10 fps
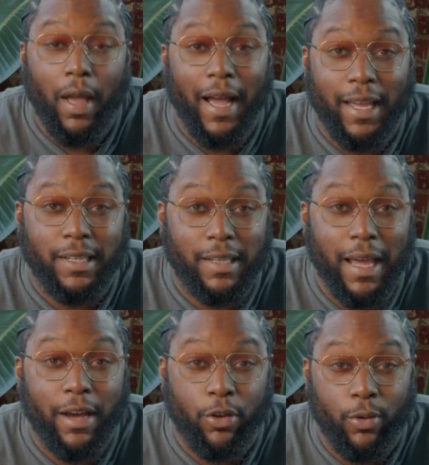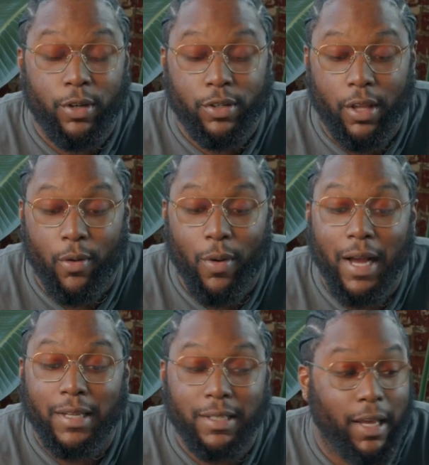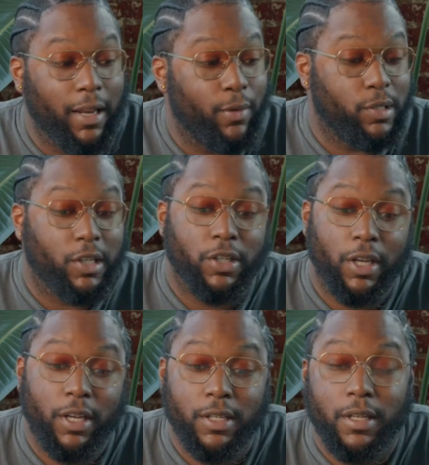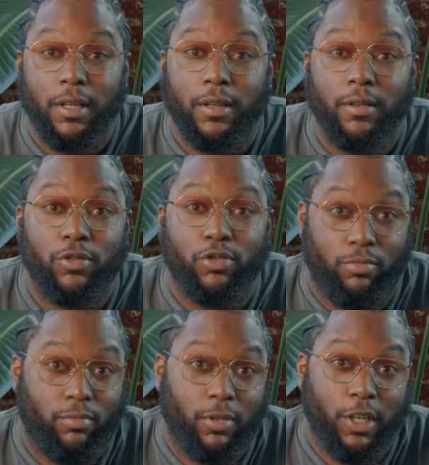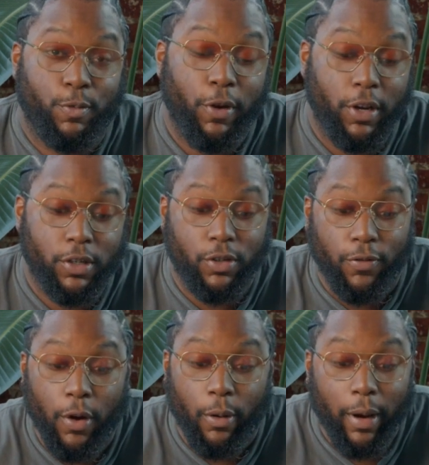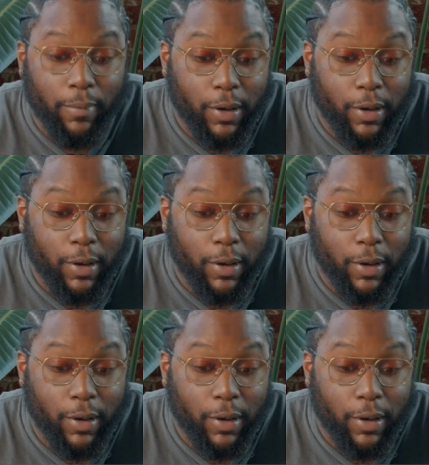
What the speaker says: I guess now you understand why I said it was such an easy experience so far, right?